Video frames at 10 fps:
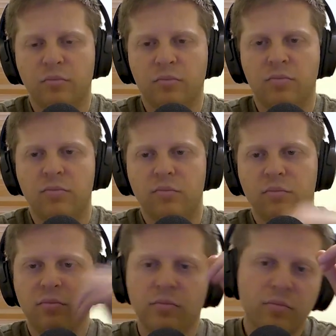
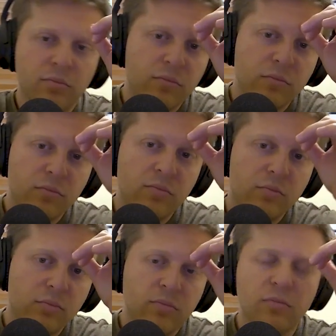
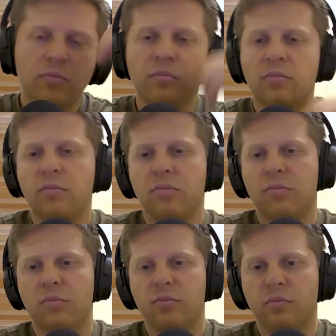
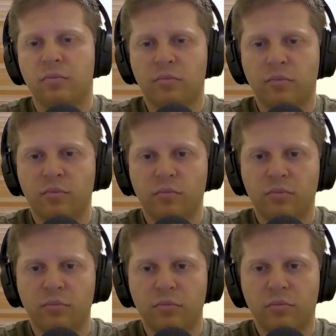
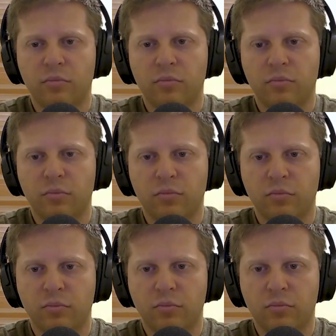
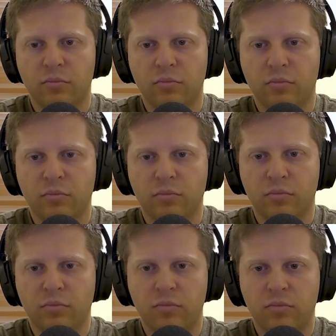
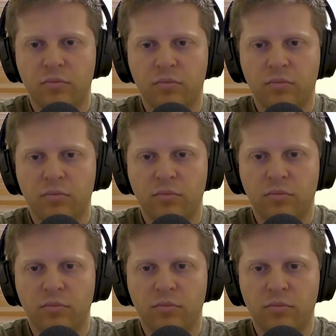
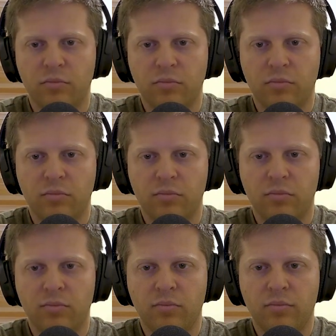
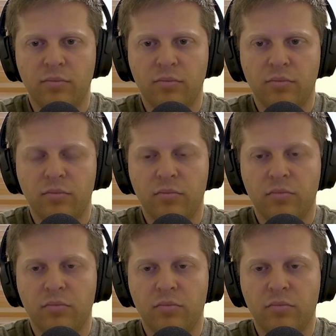The person shown says nothing.